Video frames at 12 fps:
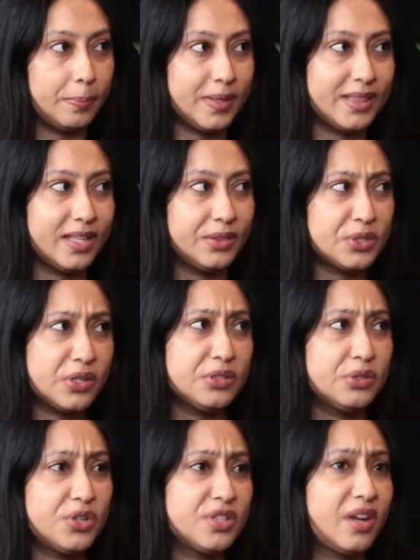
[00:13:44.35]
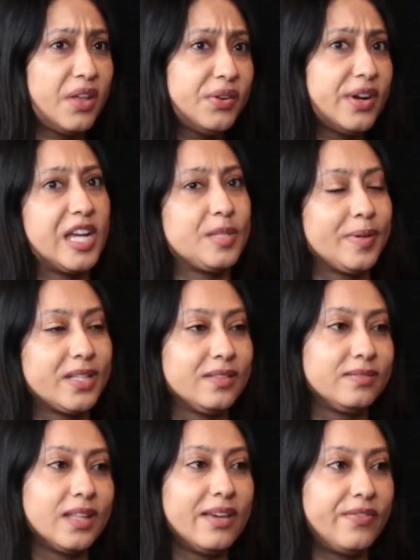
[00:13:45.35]
but then there's also just other aspects of
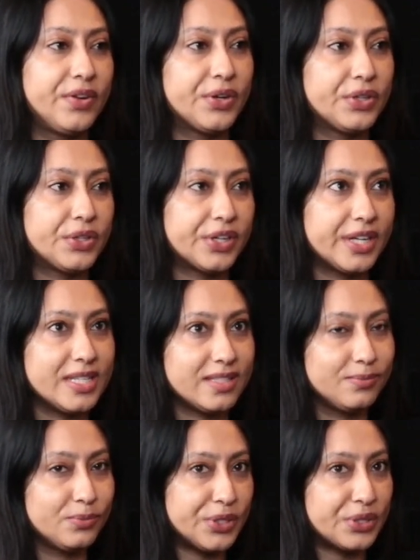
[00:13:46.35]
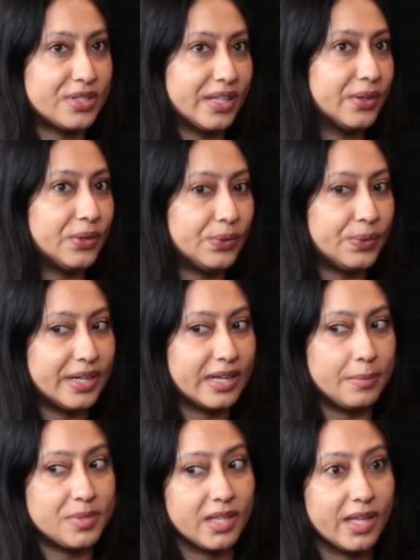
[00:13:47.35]
life in your 30s when you're single, when it
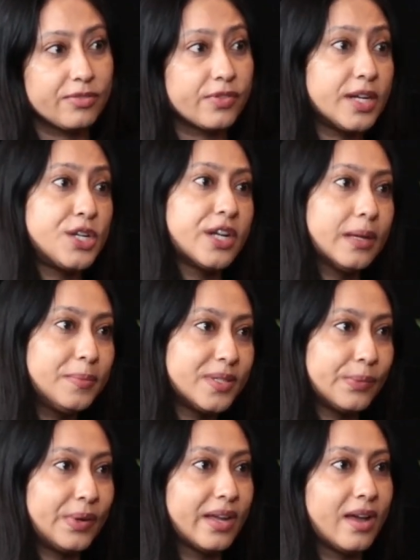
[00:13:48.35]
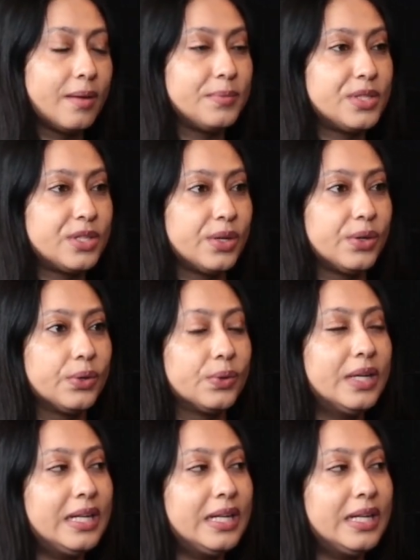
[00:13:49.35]
comes to like friendships and when it comes to